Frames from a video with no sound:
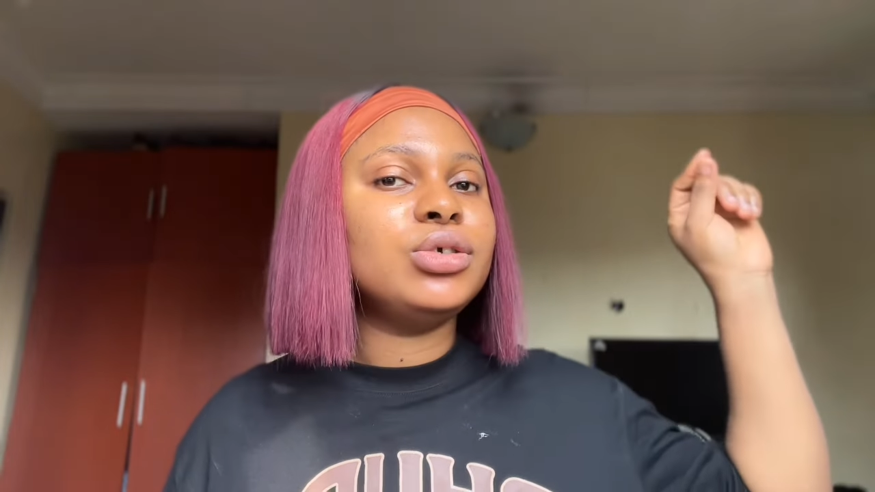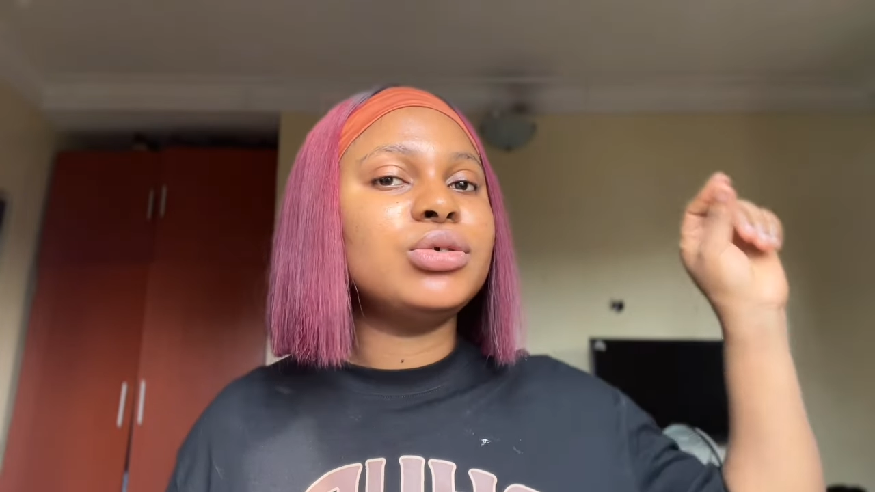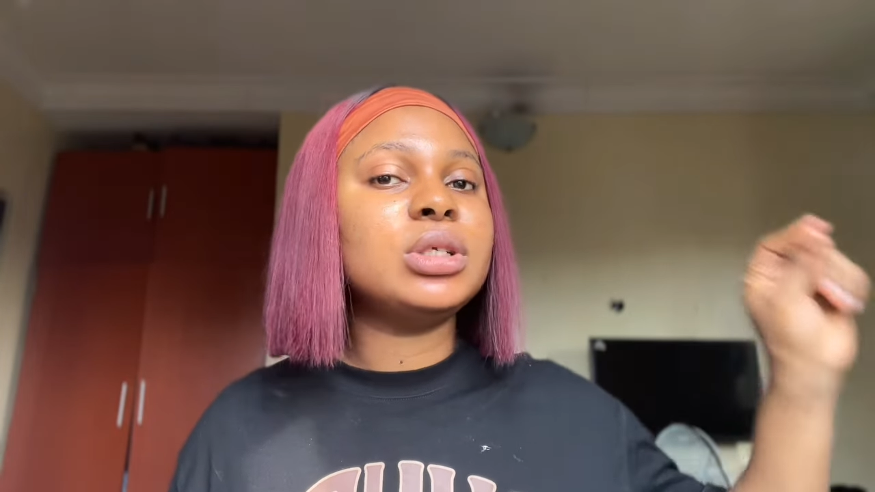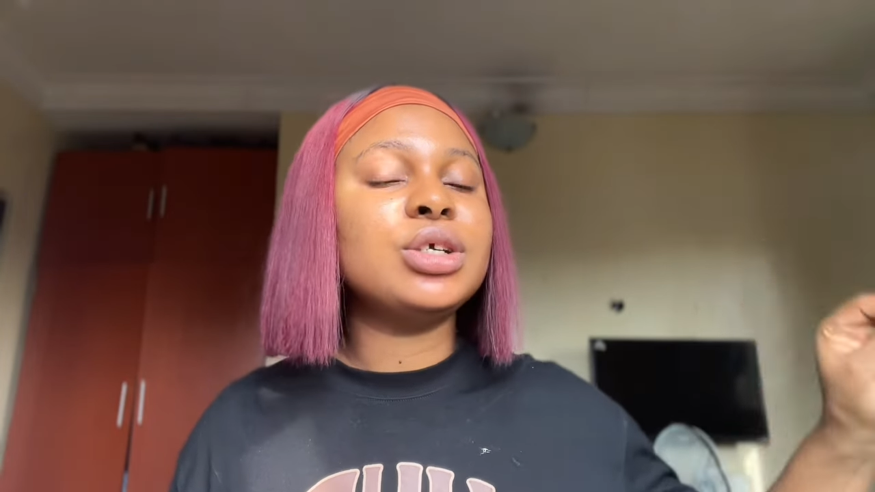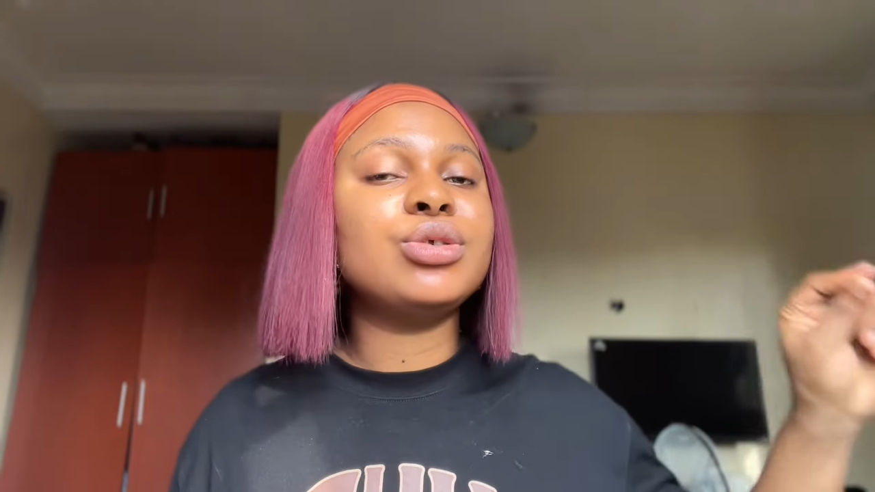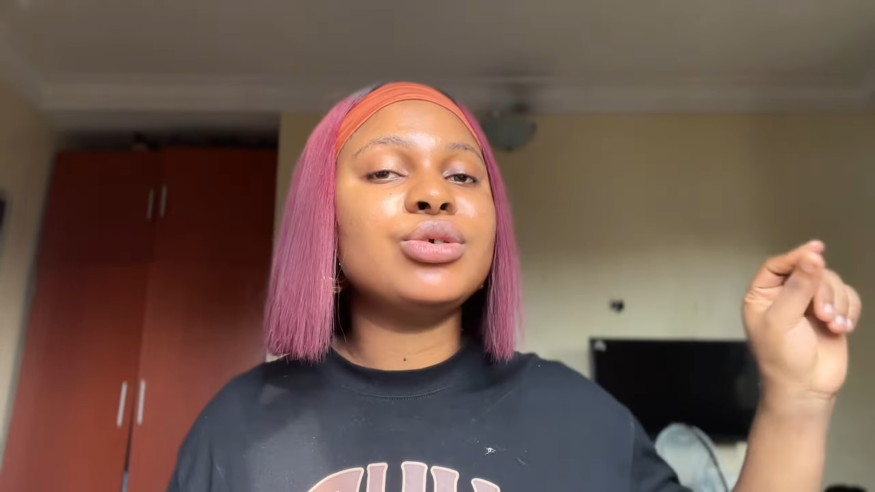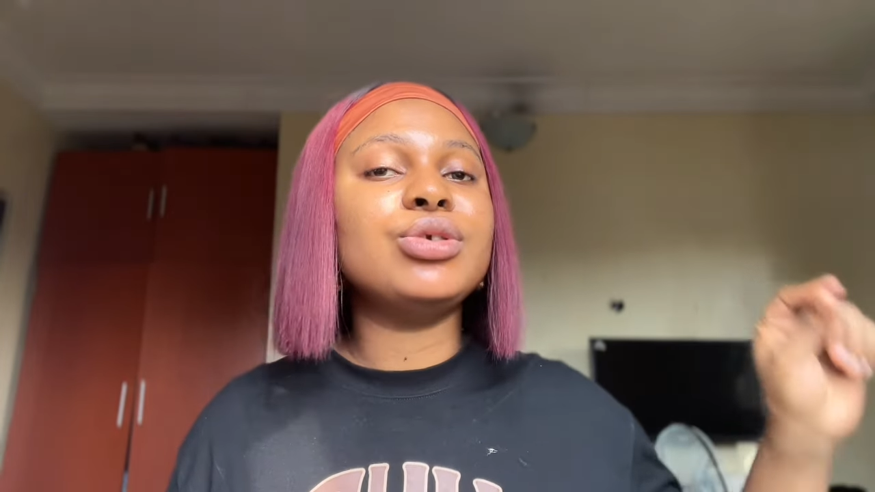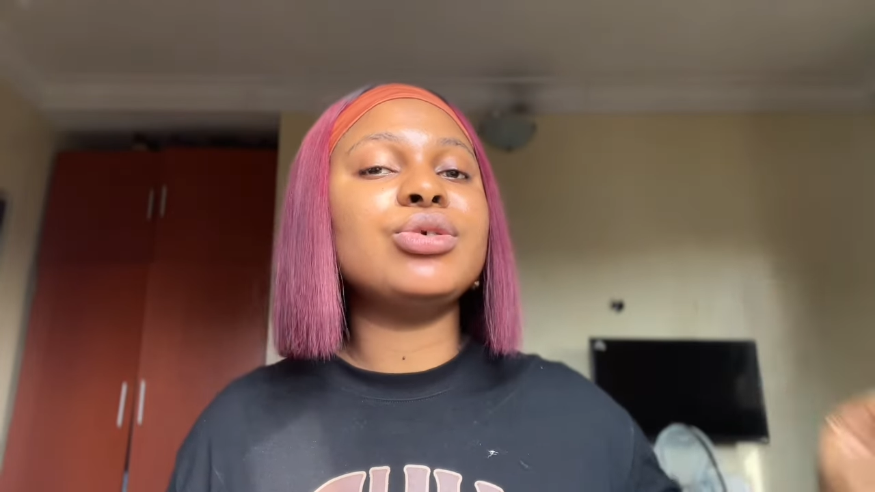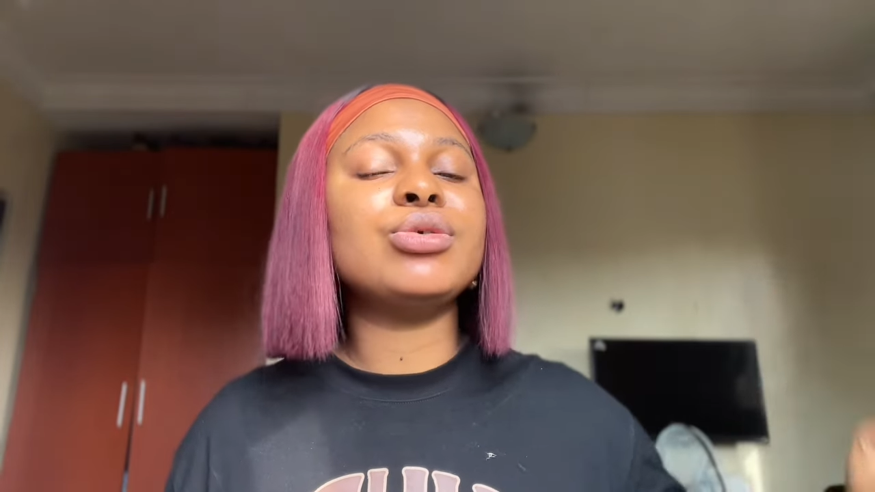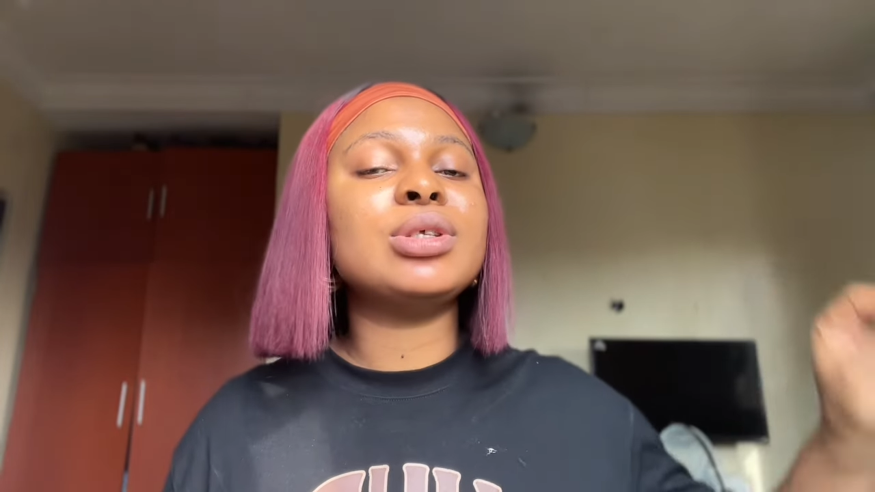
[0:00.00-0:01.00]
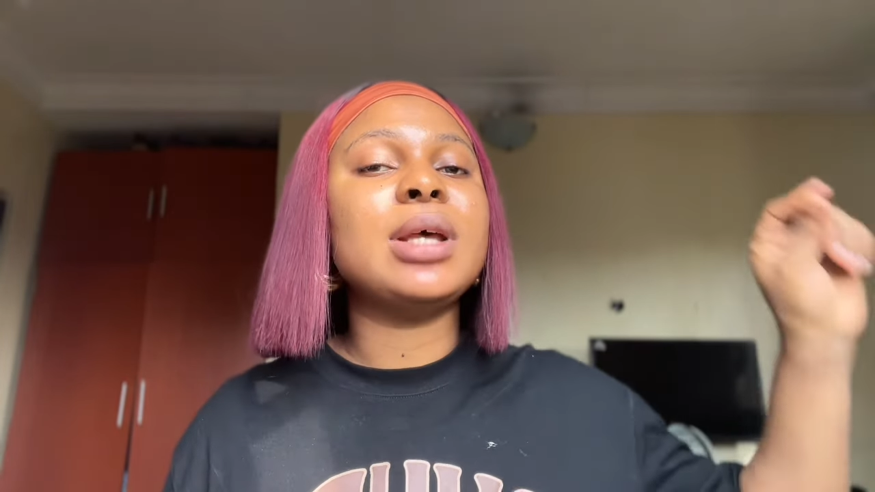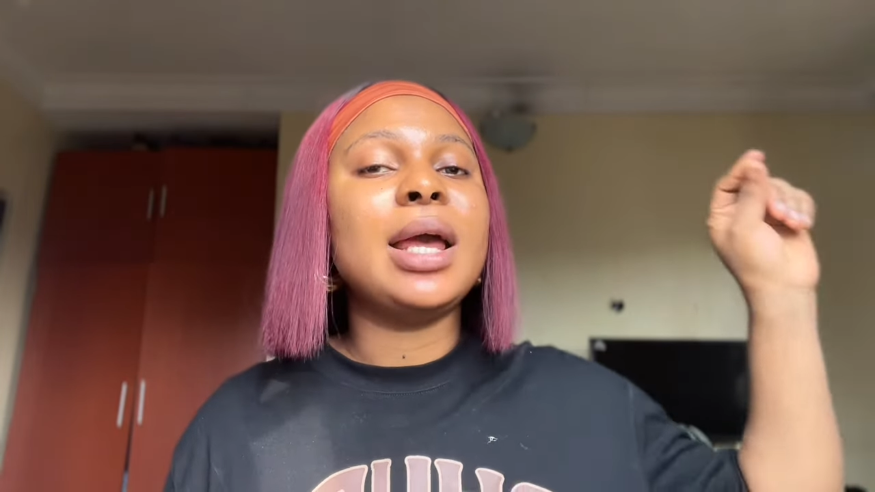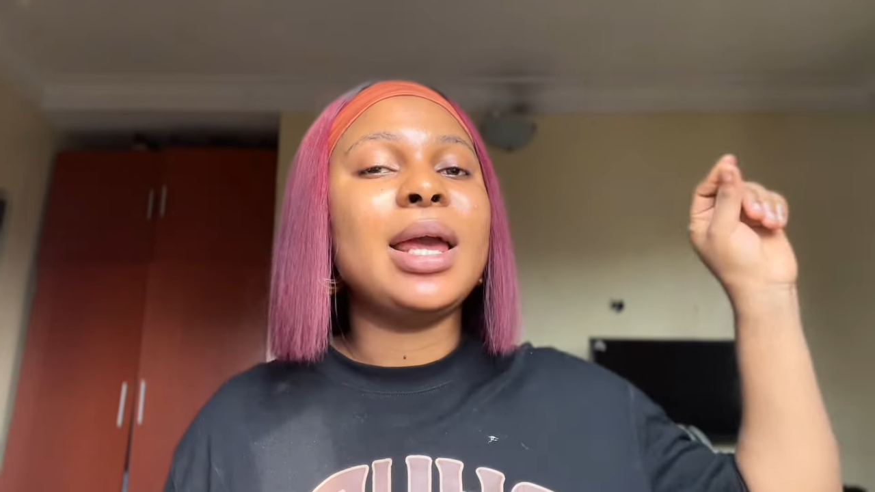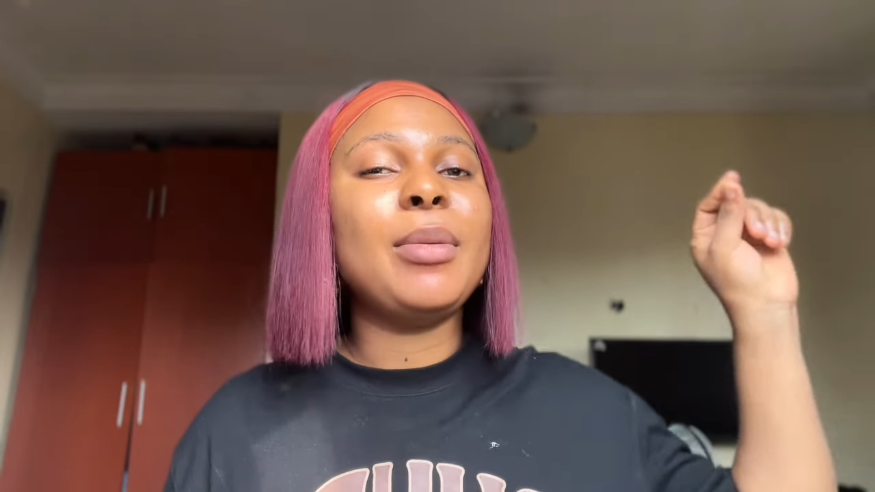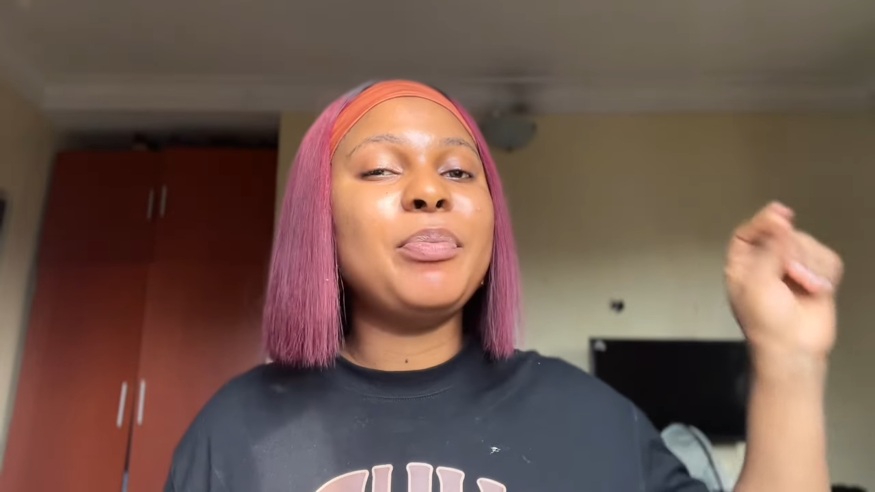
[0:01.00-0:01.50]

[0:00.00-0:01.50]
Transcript: you need to use a